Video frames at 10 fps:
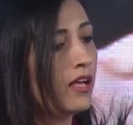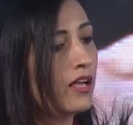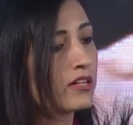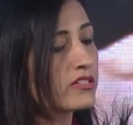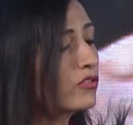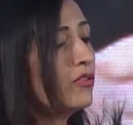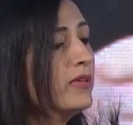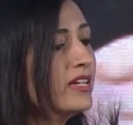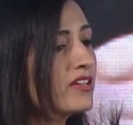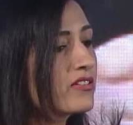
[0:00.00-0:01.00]

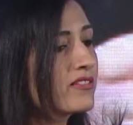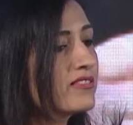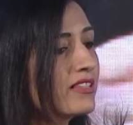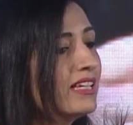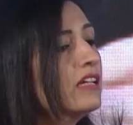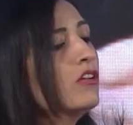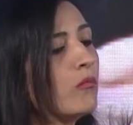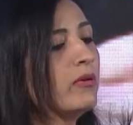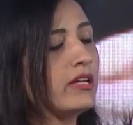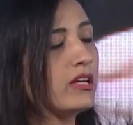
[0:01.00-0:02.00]
Discriminations,
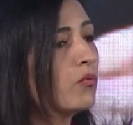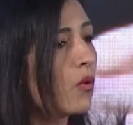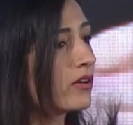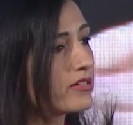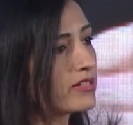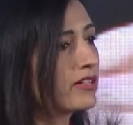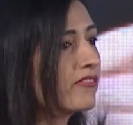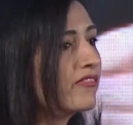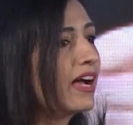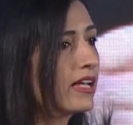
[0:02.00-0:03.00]
economic equality, and
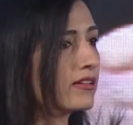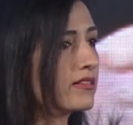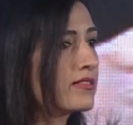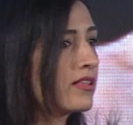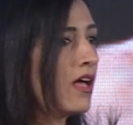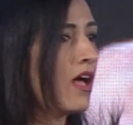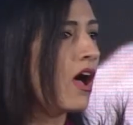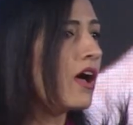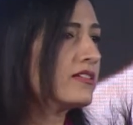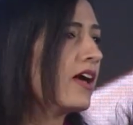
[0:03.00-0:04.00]
violence
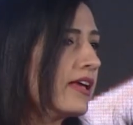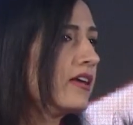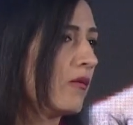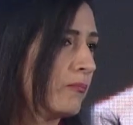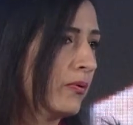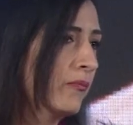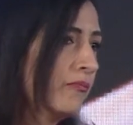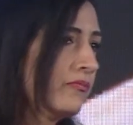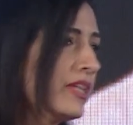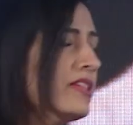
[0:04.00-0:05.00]
are tied up.
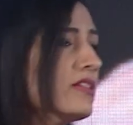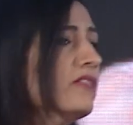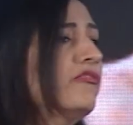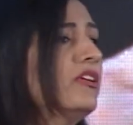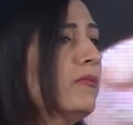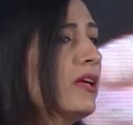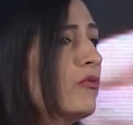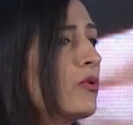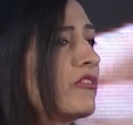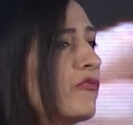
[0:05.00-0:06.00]
The Indian female
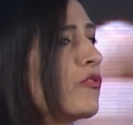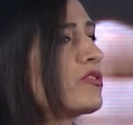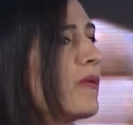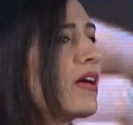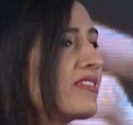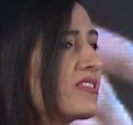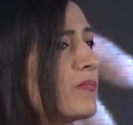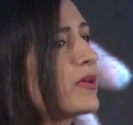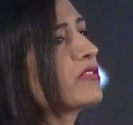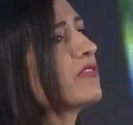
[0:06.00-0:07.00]
workforce
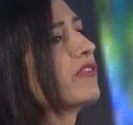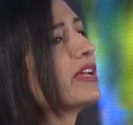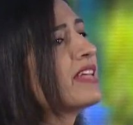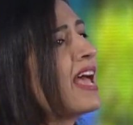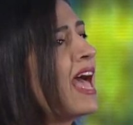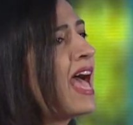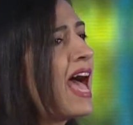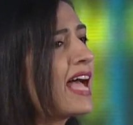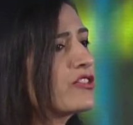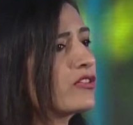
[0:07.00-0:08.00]
participation rate
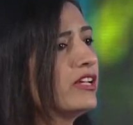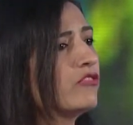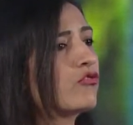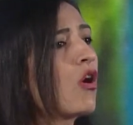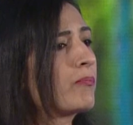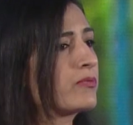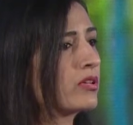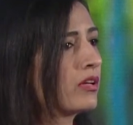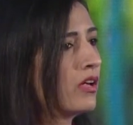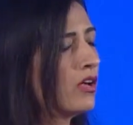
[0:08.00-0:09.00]
actually dropped
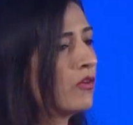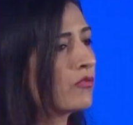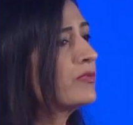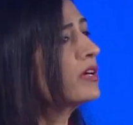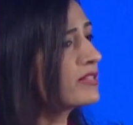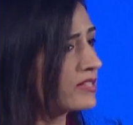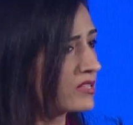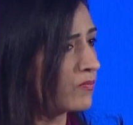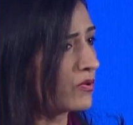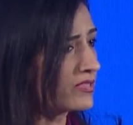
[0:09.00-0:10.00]
from
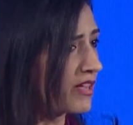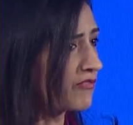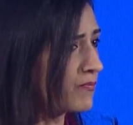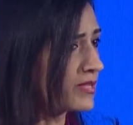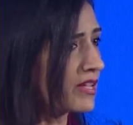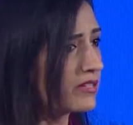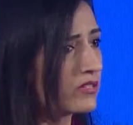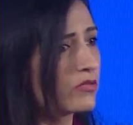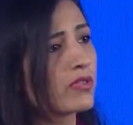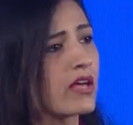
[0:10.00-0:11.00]
36.7% in
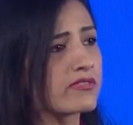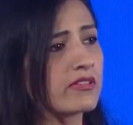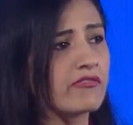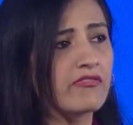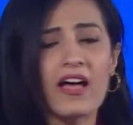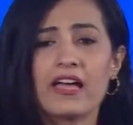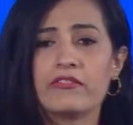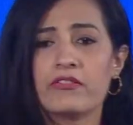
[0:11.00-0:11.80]
2005